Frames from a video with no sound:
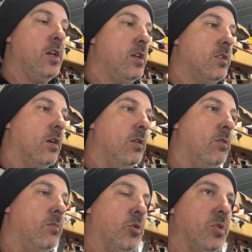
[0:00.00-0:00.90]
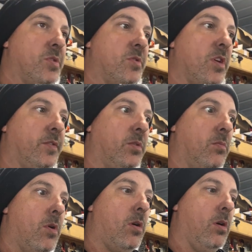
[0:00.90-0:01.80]
So I'm doing some stuff
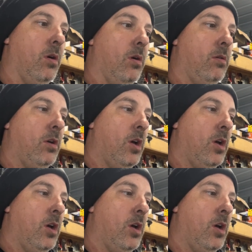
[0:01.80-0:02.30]
tomorrow.